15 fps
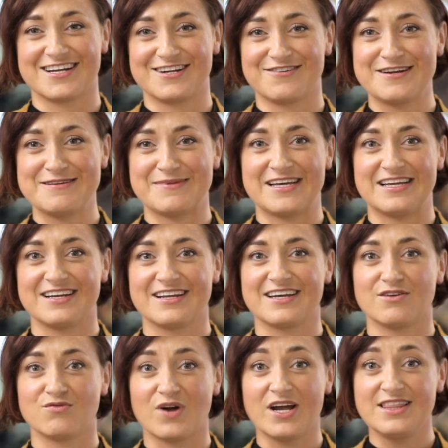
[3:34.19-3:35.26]
agreement
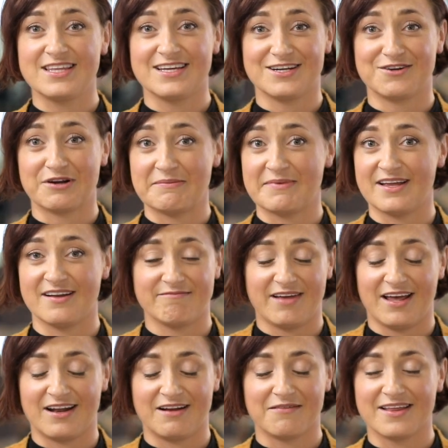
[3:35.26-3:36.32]
can write the agreement
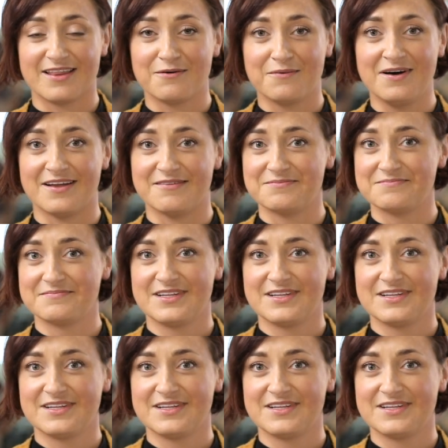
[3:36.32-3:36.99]
any way they want.